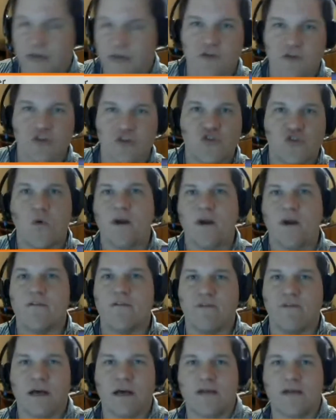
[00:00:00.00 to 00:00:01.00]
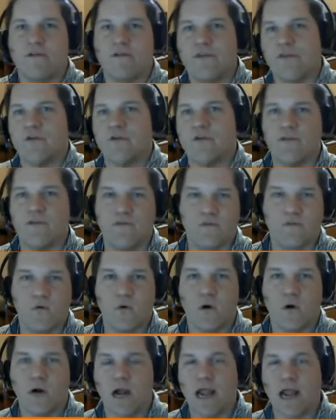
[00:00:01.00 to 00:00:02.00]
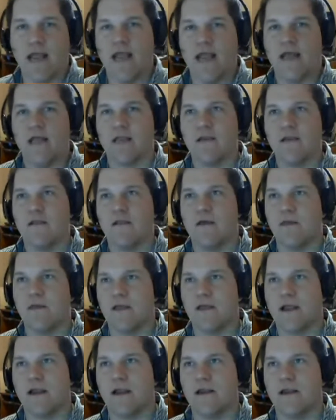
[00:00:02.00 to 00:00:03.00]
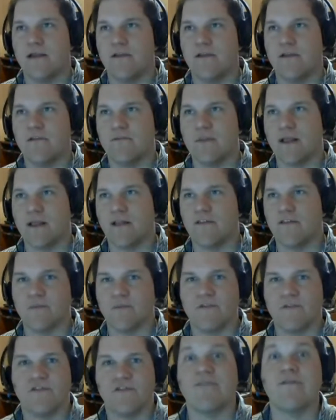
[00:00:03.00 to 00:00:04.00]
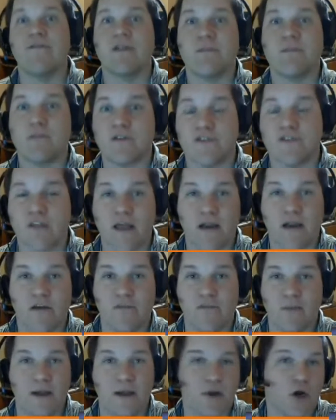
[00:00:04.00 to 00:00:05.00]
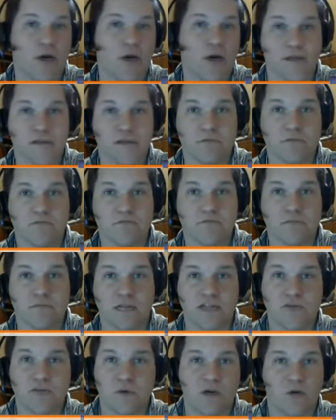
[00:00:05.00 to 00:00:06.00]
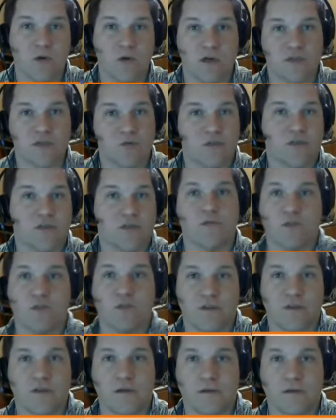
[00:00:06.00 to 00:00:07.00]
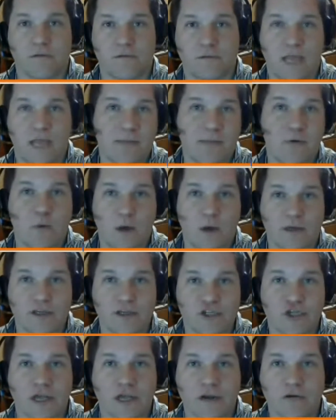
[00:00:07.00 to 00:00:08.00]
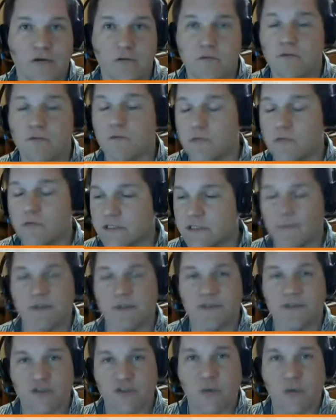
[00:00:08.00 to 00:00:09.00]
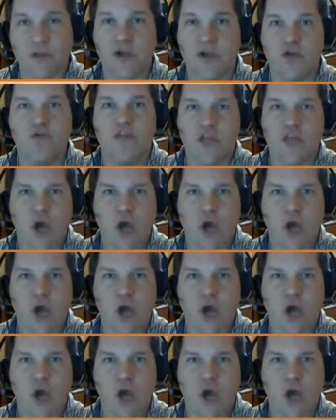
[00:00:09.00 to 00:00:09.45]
are 25 to 34, and that makes up 70% of my audience. That's what it was with the cable wellness channel. So we knew the